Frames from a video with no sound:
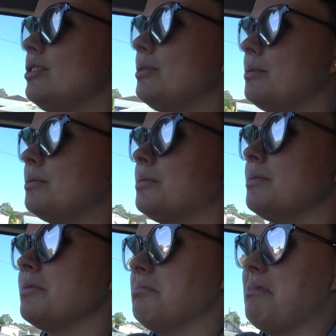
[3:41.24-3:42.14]
Two
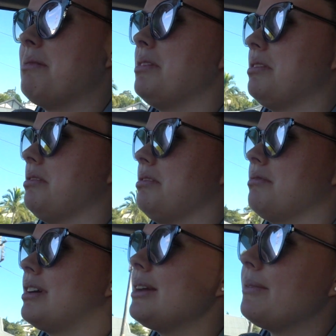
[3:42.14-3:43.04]
maybe
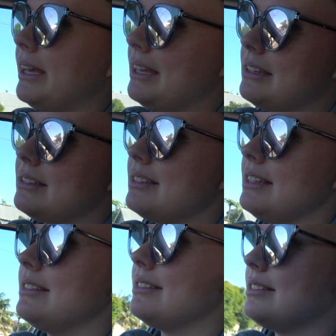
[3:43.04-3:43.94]
three weeks
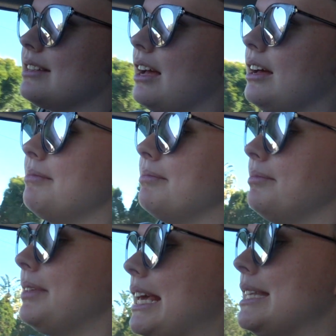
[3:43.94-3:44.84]
since
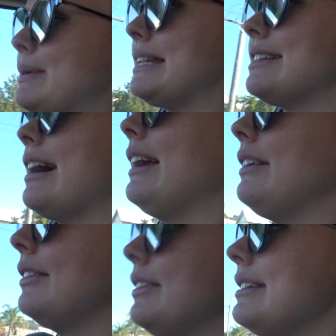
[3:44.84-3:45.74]
um, he's been
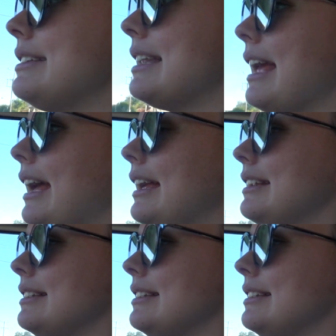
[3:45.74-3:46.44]
diagnosed and